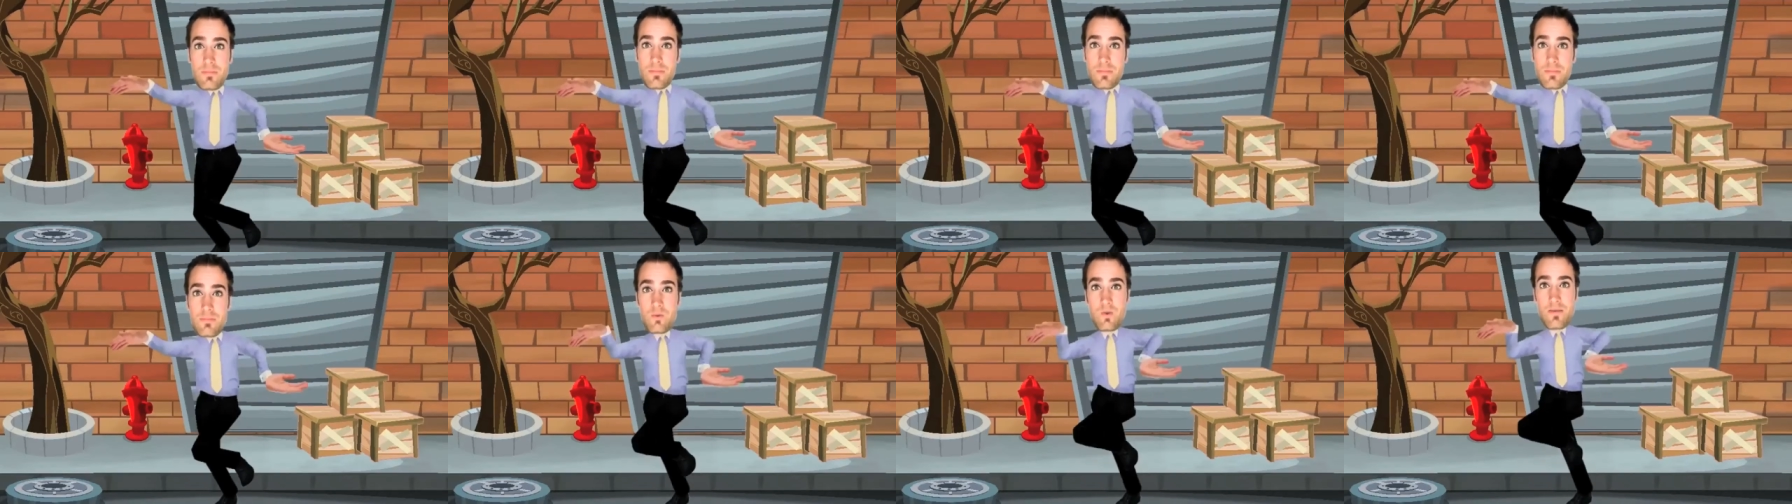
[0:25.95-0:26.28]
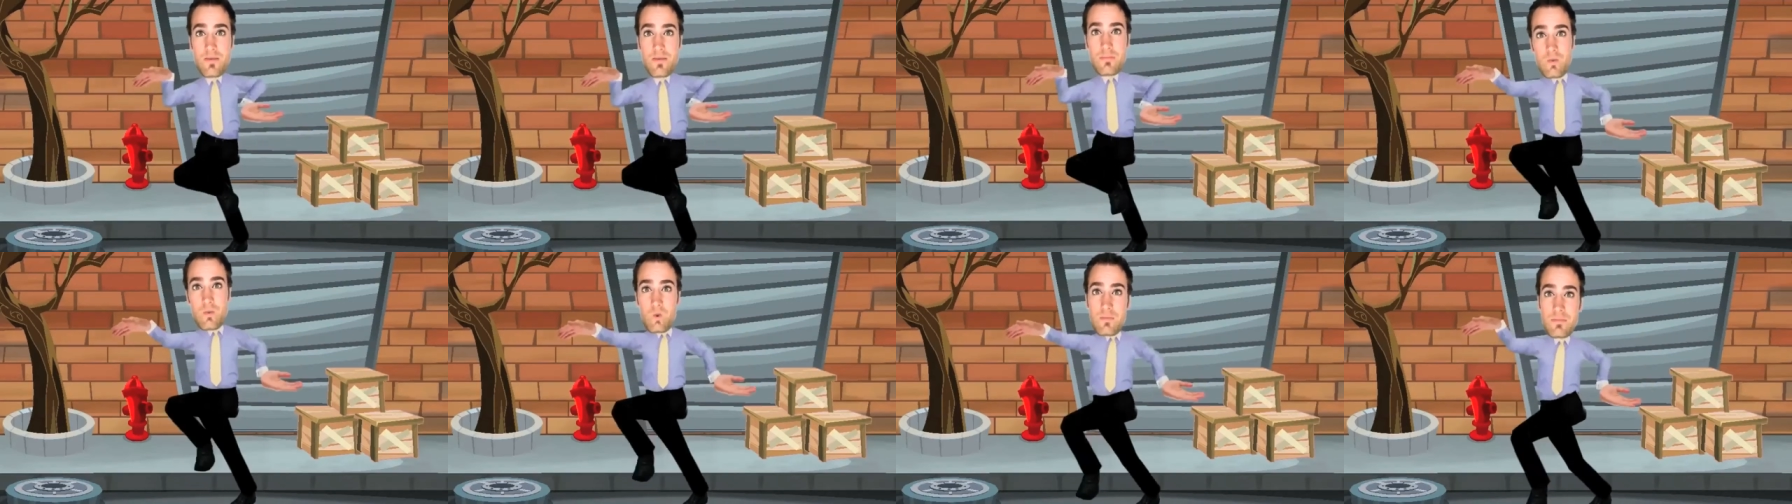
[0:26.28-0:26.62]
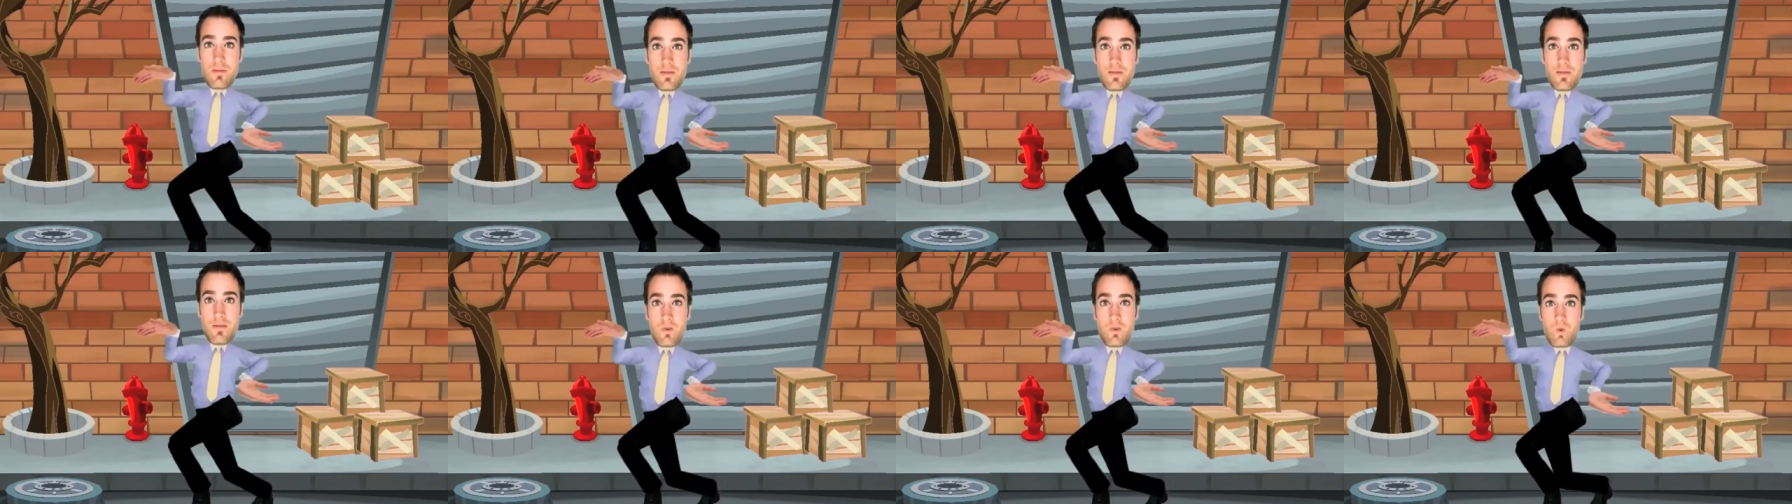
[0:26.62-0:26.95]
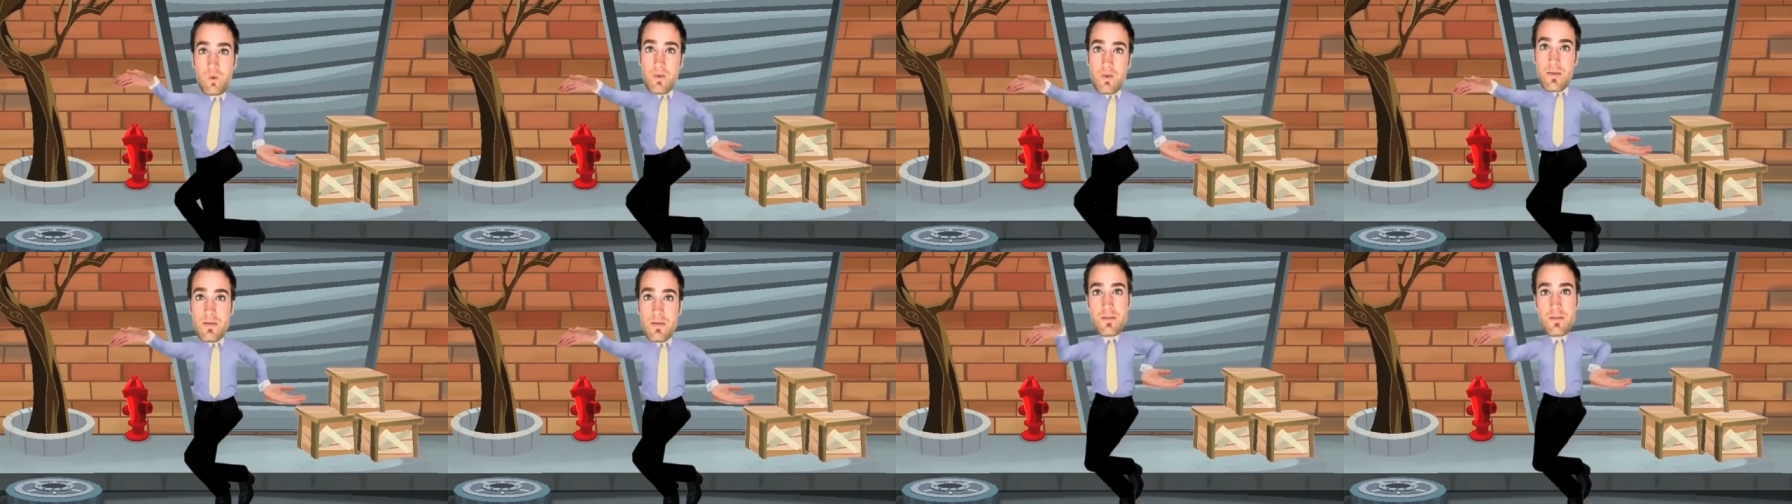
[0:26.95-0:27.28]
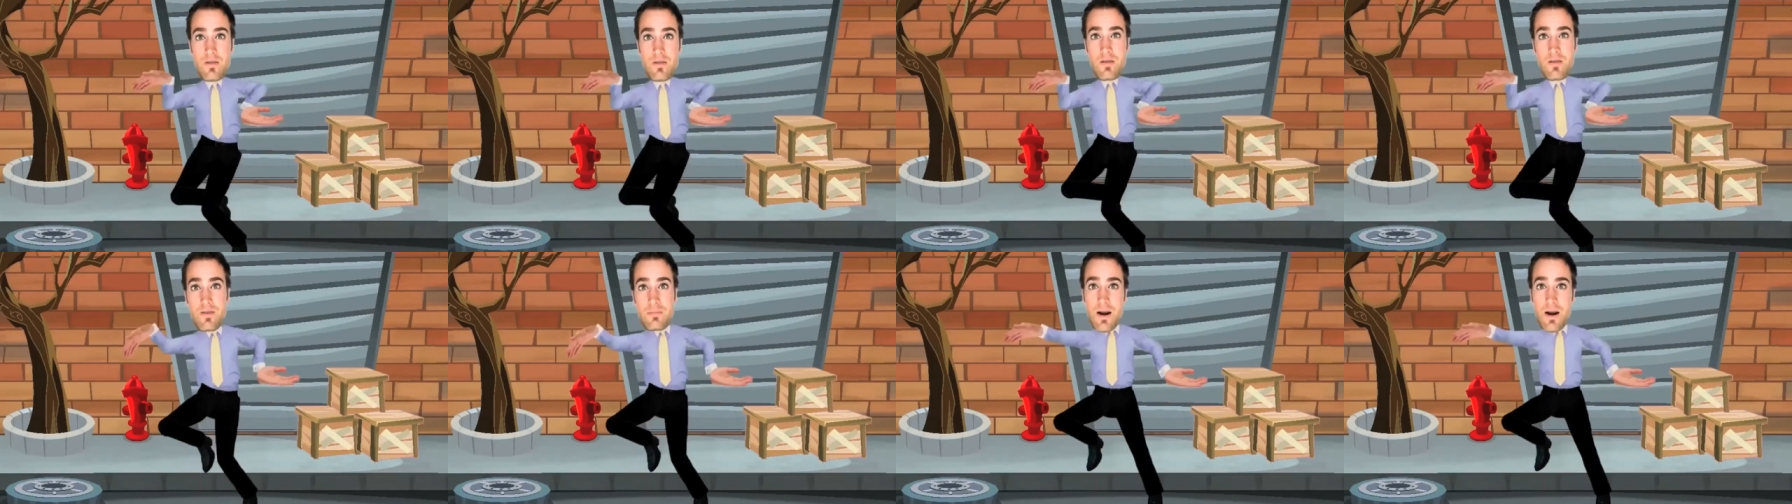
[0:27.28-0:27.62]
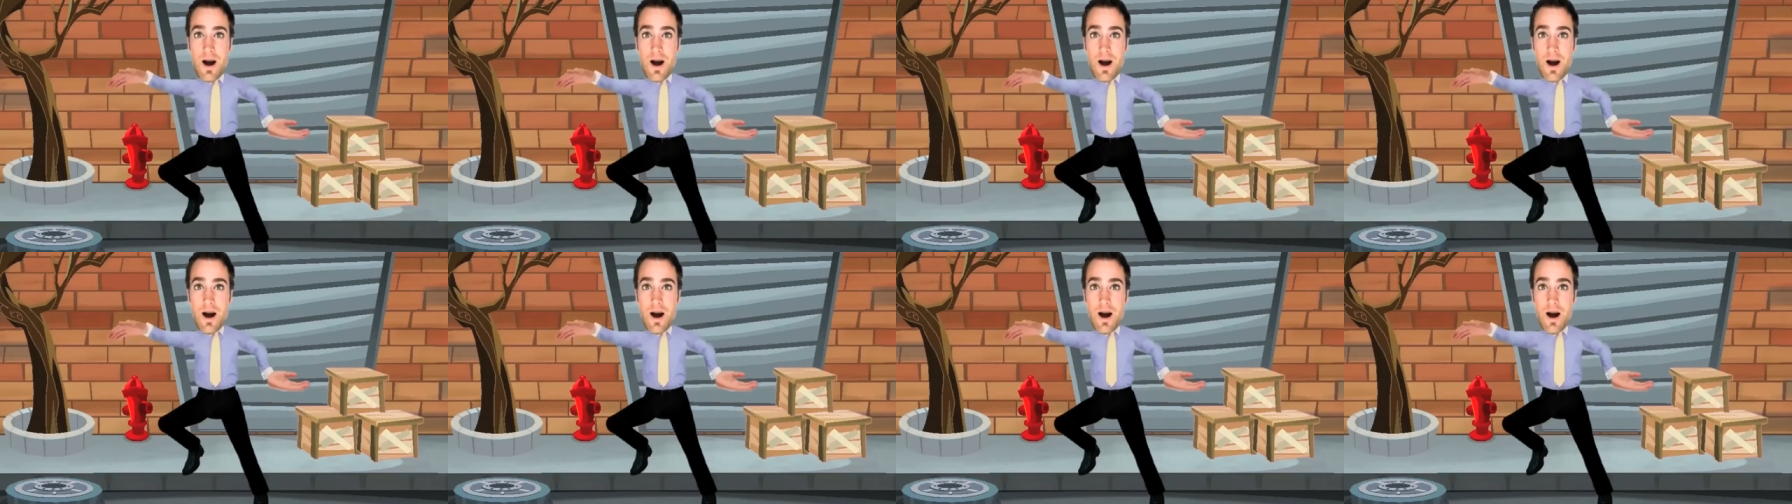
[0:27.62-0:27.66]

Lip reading: was afraid of the